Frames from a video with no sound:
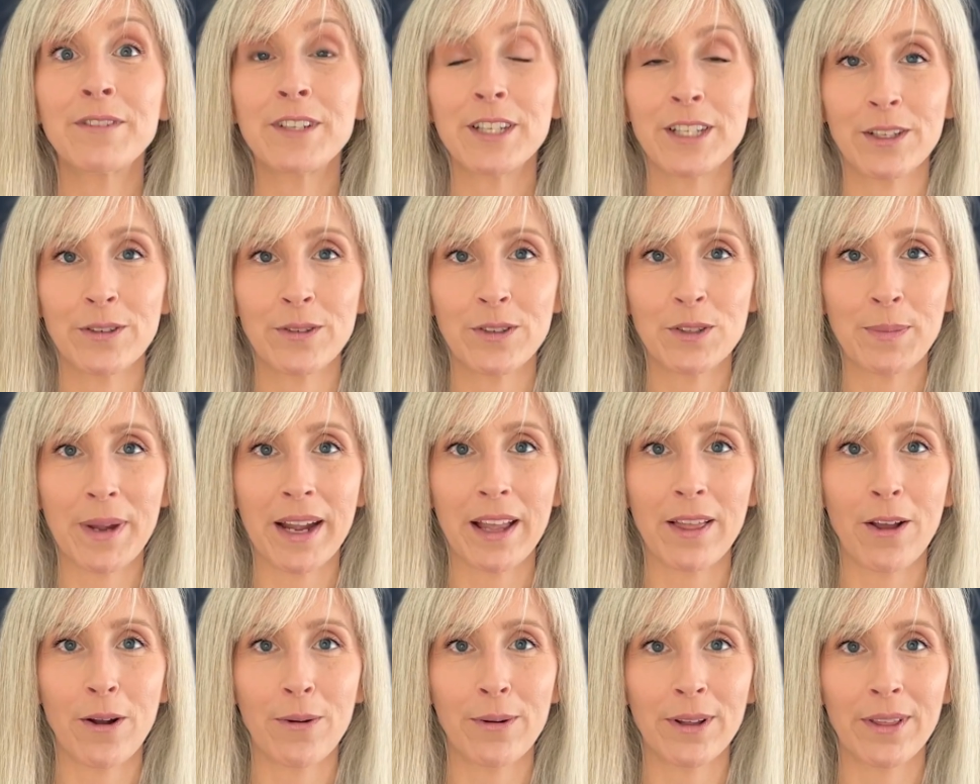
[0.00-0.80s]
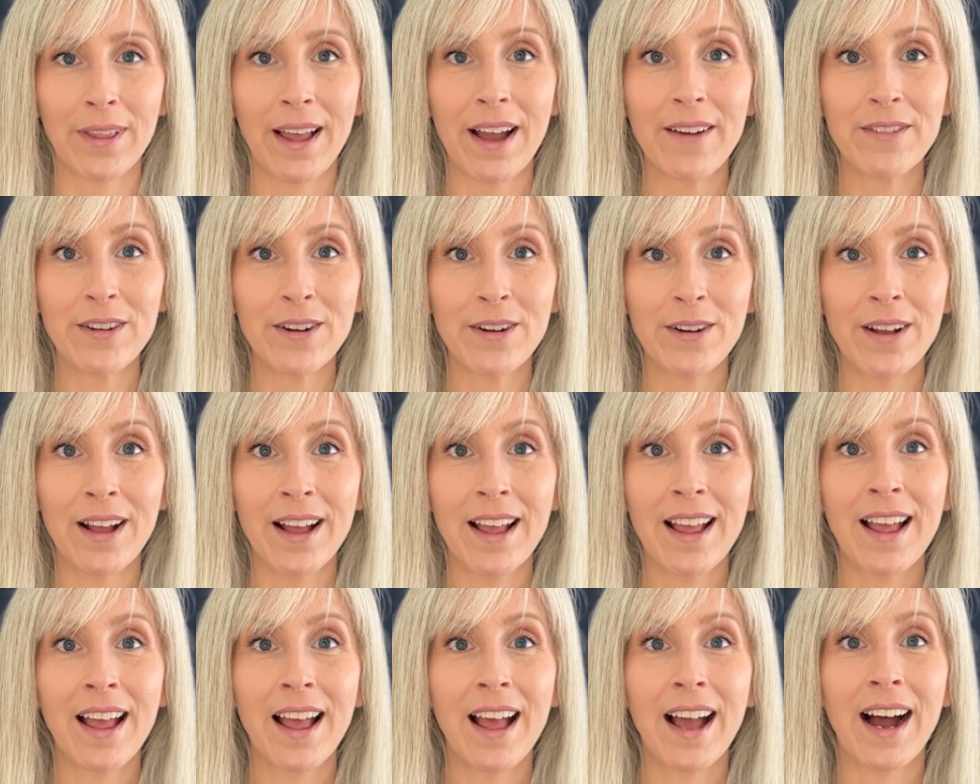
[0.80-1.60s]
to use my lower level,
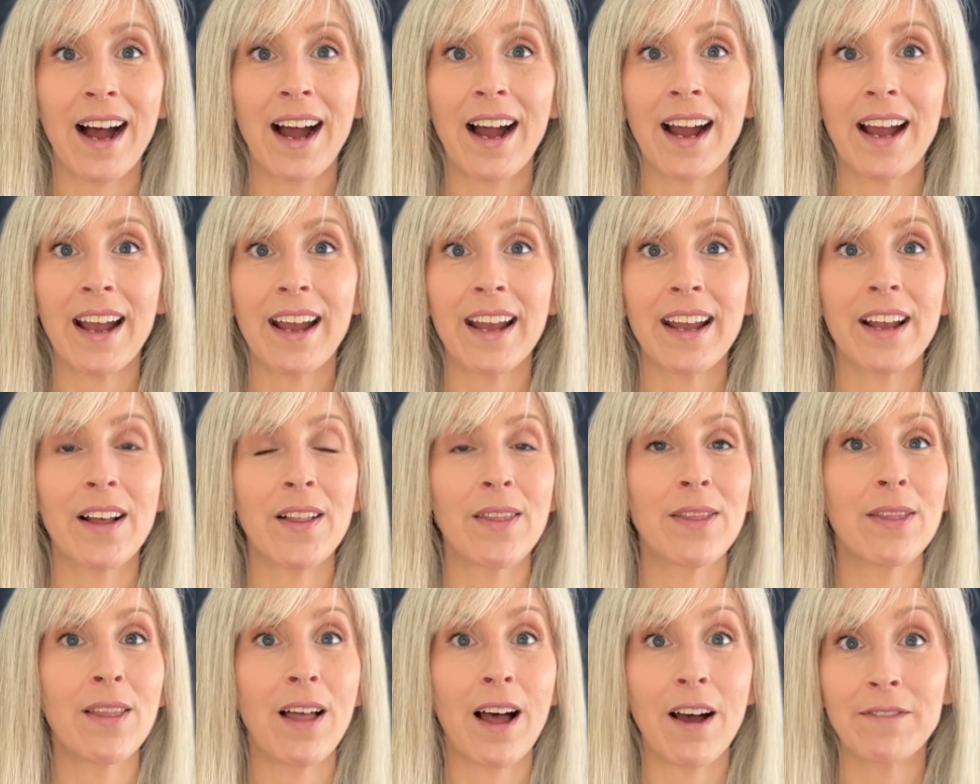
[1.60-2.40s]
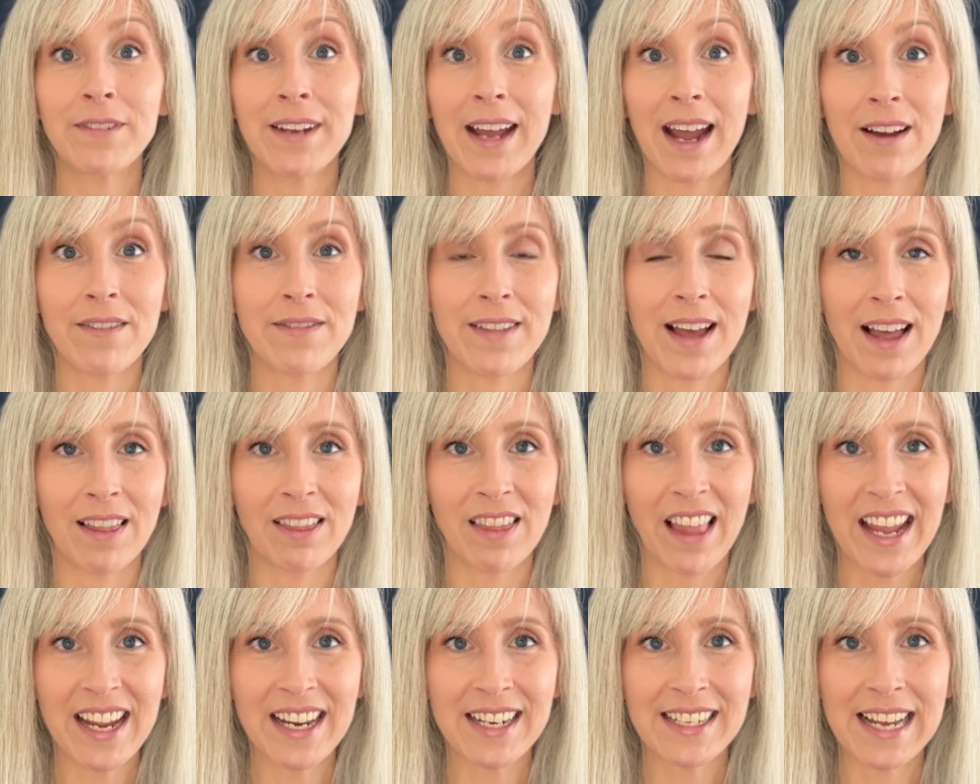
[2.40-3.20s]
I love to have that
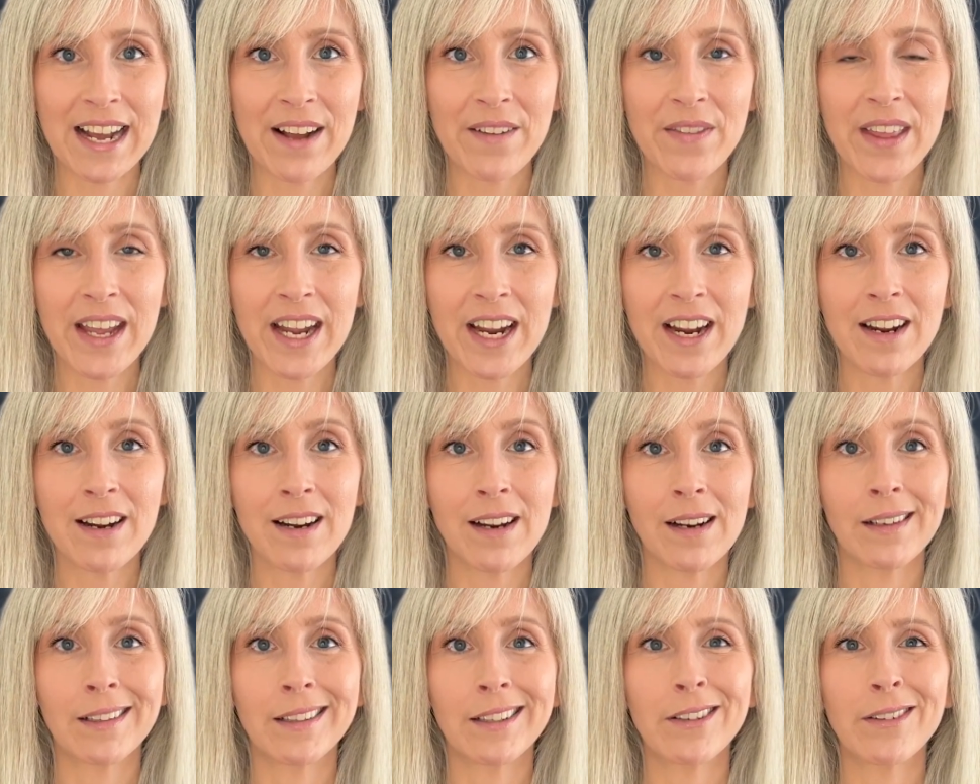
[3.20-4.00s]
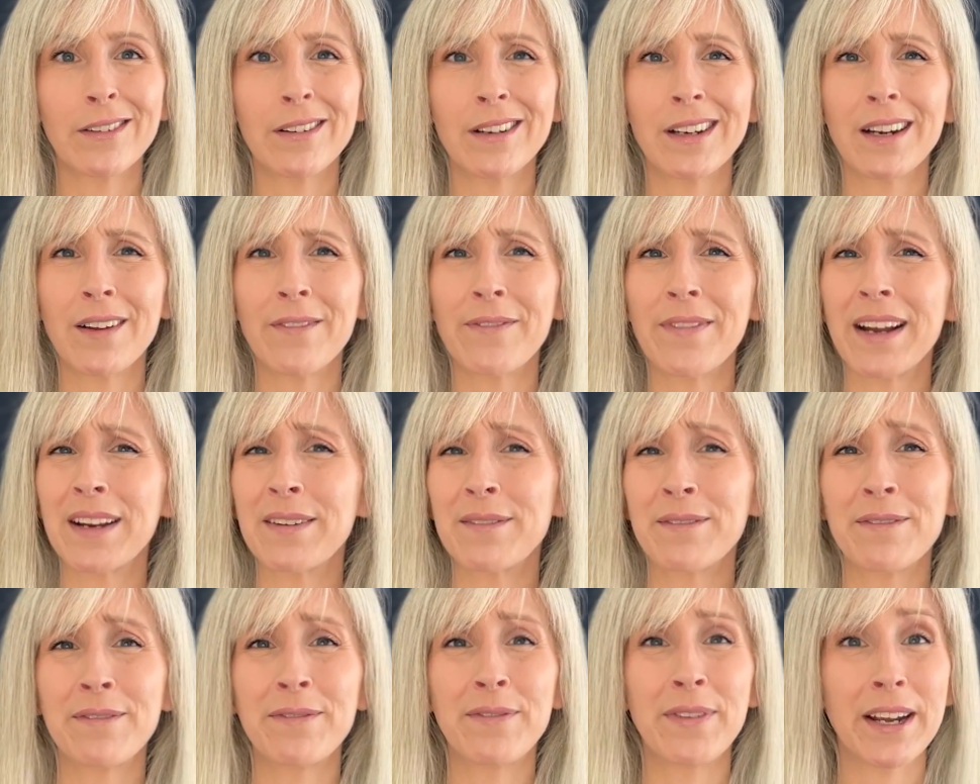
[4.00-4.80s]
light down there, you're going to
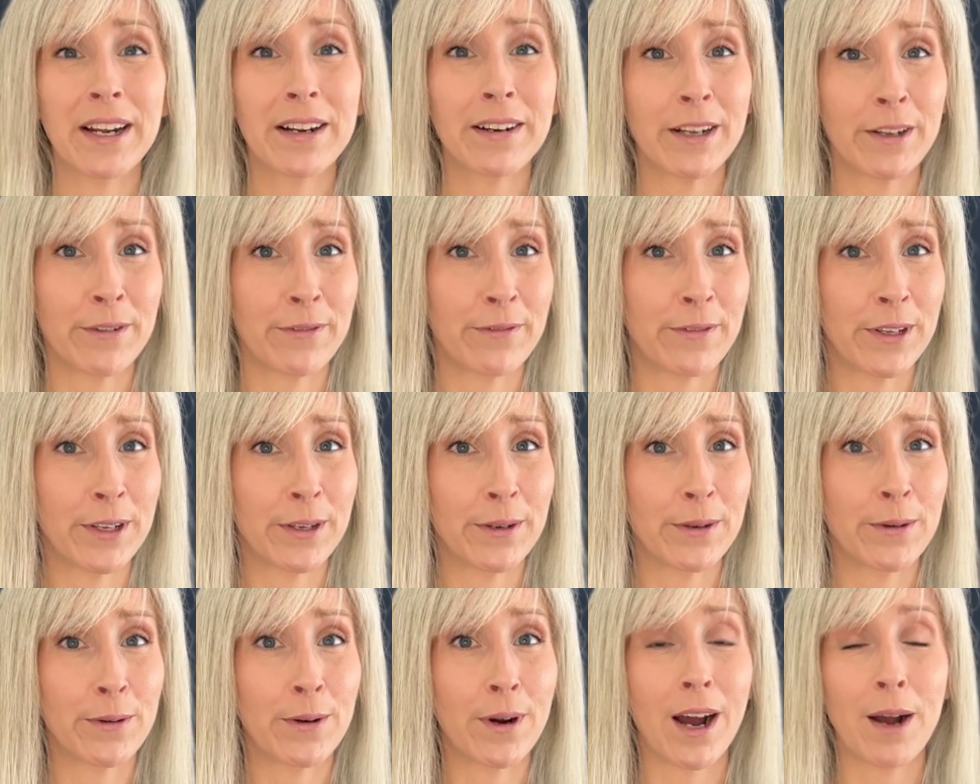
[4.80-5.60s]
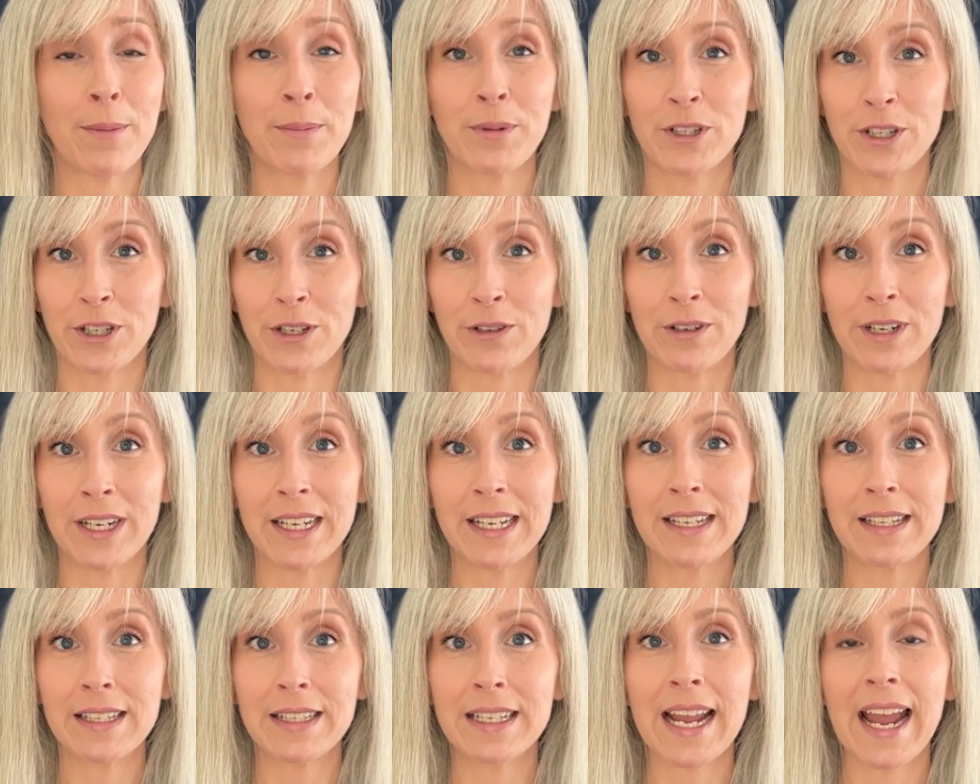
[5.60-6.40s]
find very few
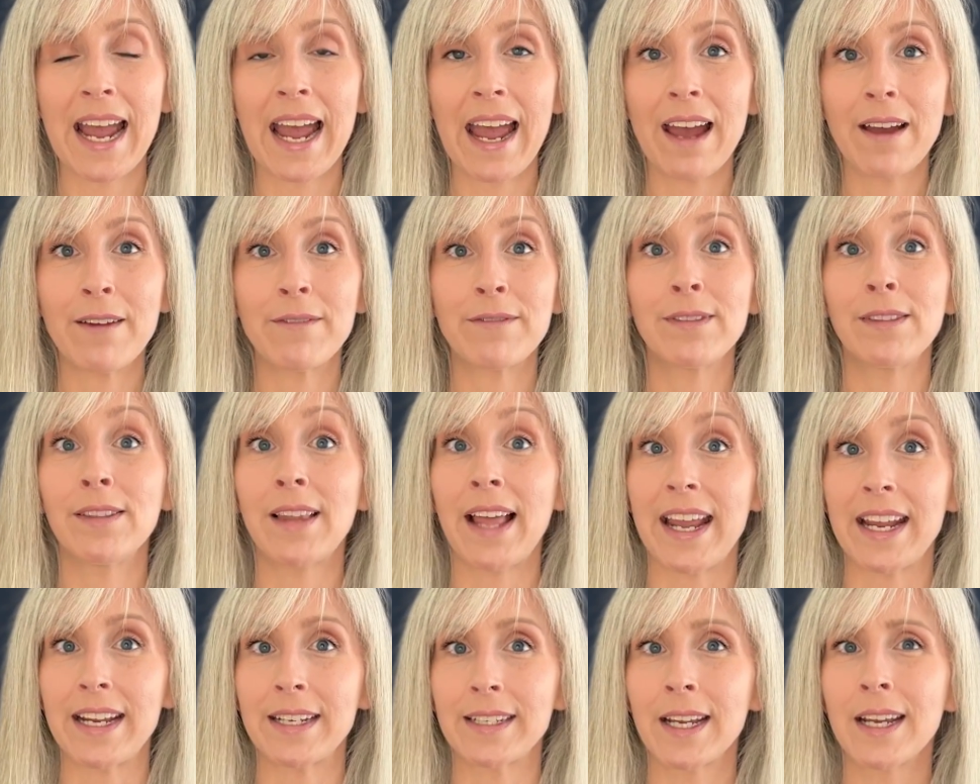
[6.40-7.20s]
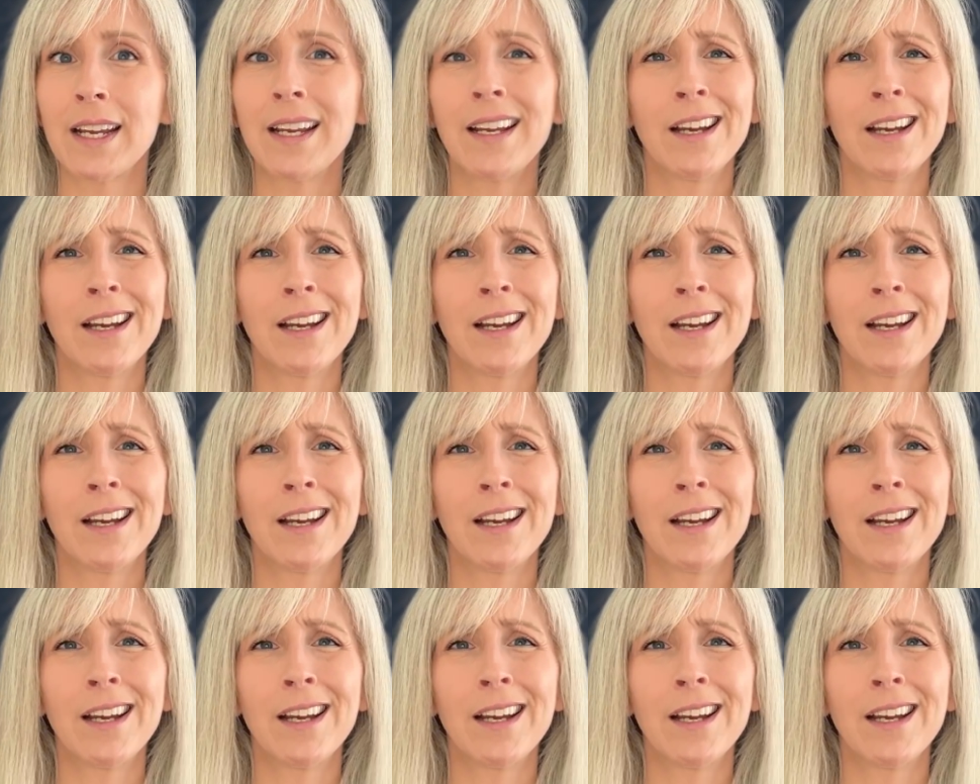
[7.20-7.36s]
opportunities to have light.